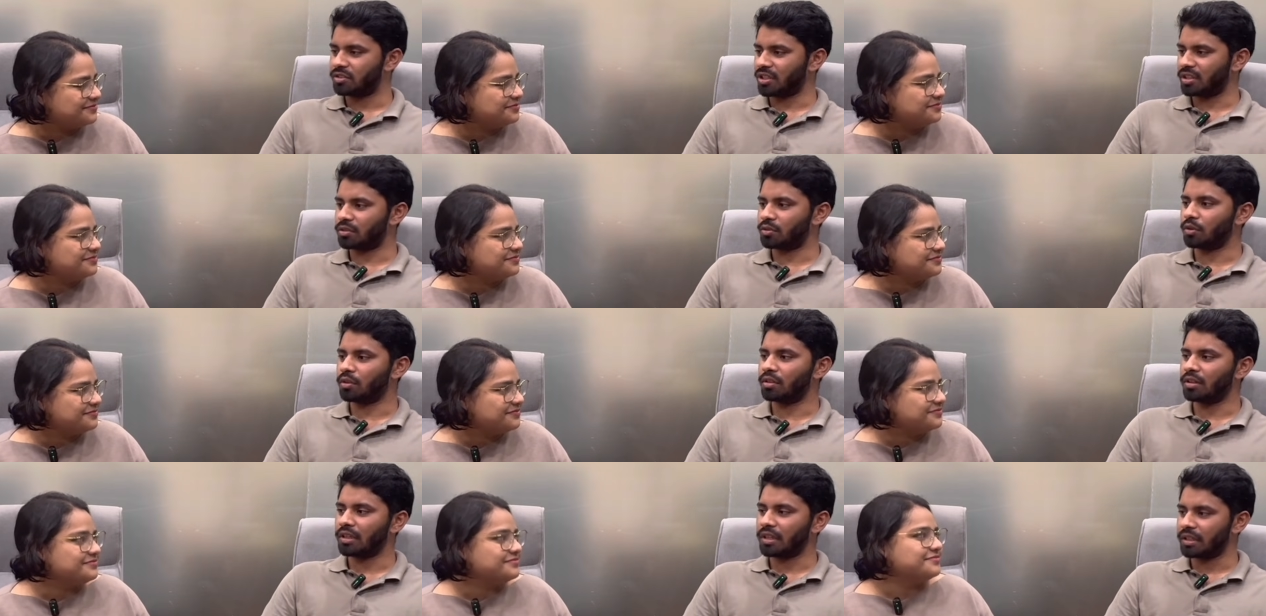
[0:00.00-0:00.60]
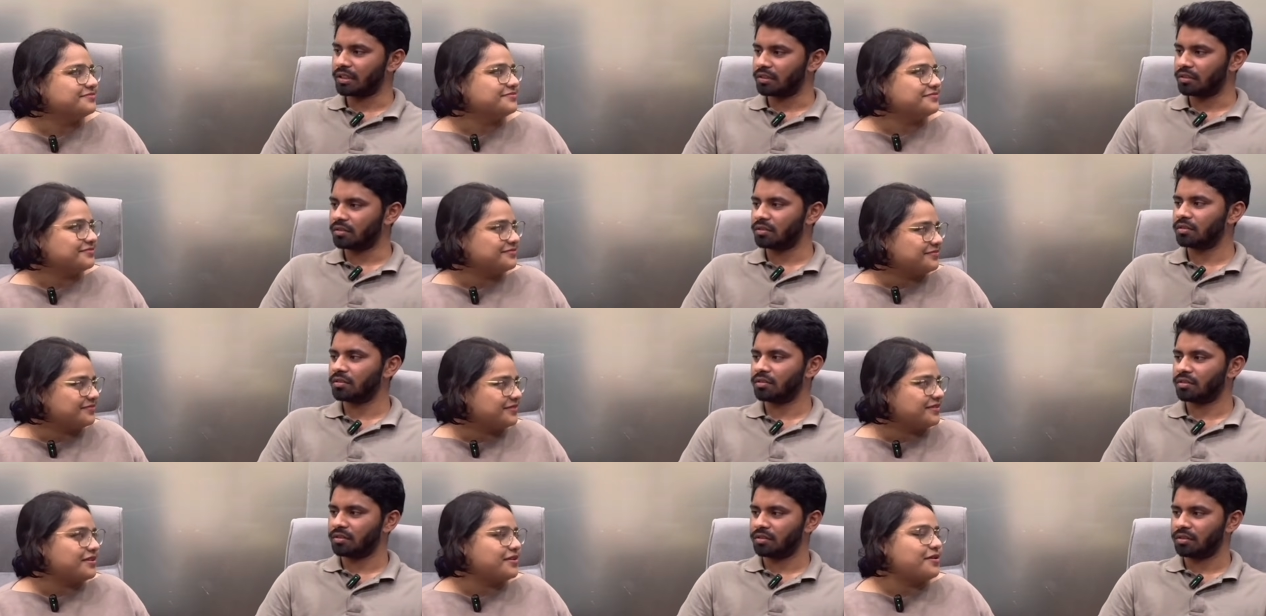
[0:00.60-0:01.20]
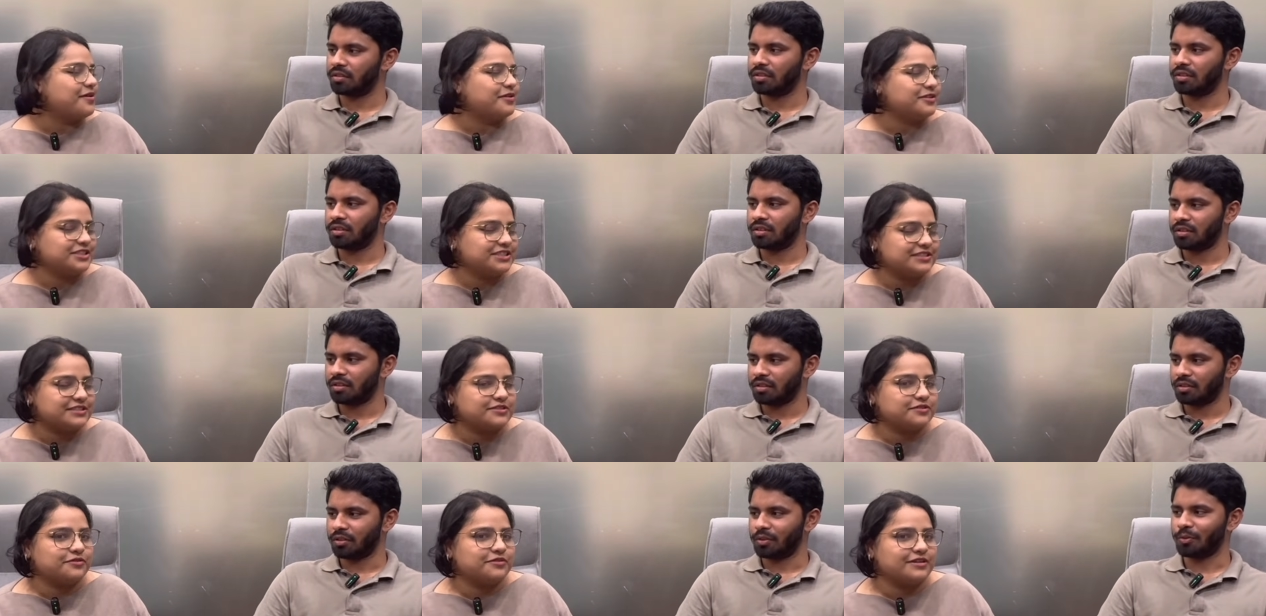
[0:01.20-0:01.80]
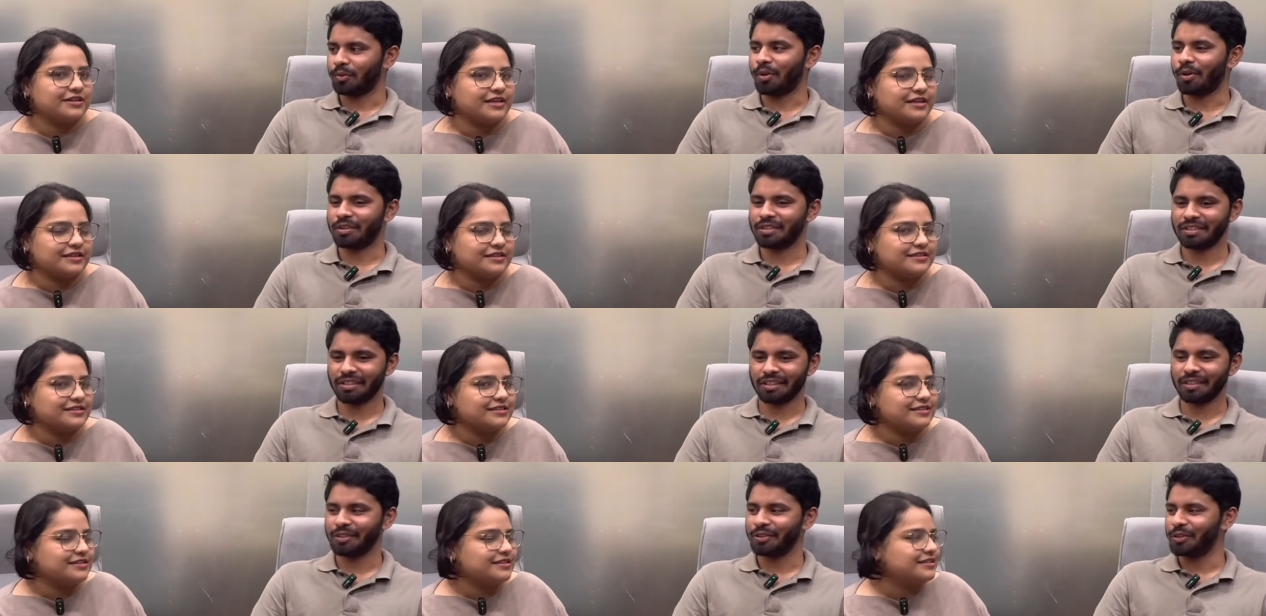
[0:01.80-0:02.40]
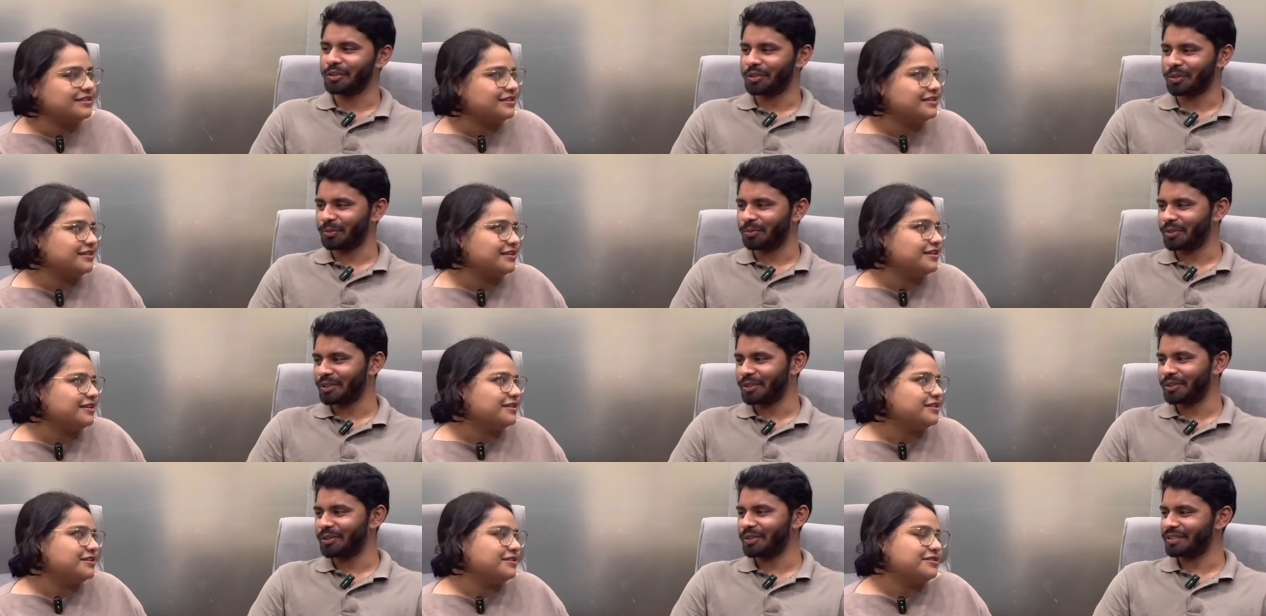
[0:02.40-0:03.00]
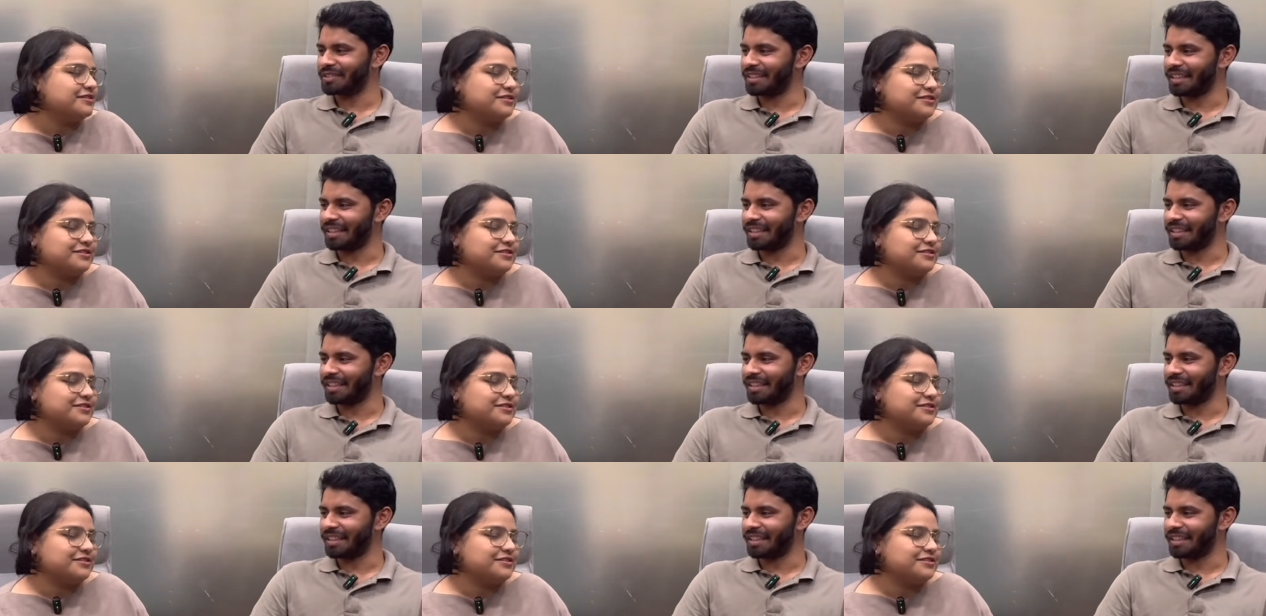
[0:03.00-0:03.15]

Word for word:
Speaker 1: chess online. Chess online. Or watching YouTube videos.